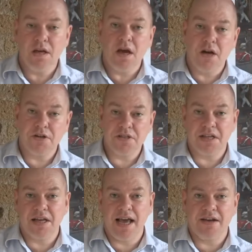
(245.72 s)
I'm using
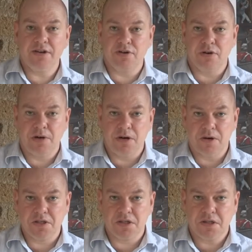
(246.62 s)
an Electron
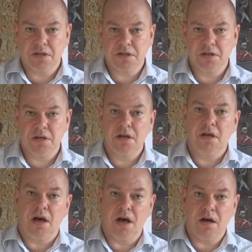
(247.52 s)
Octa
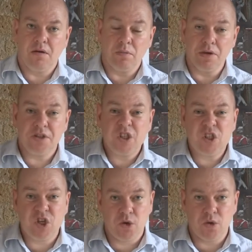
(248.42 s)
with
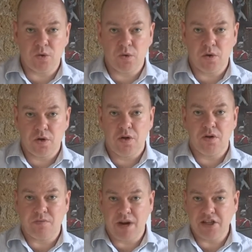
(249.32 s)
2
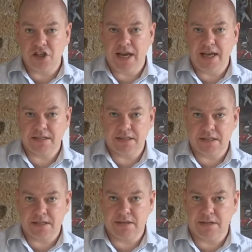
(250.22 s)
Ranger heads
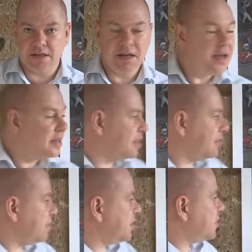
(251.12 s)
inside to give
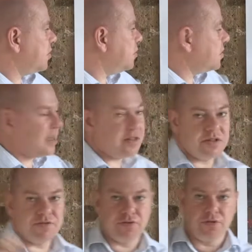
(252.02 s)
me
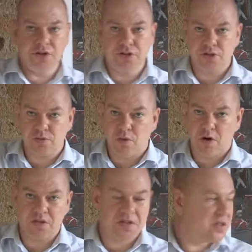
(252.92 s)
2,400
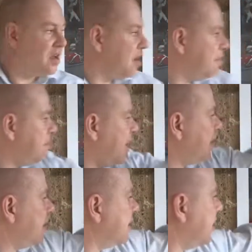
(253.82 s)
watts bathing the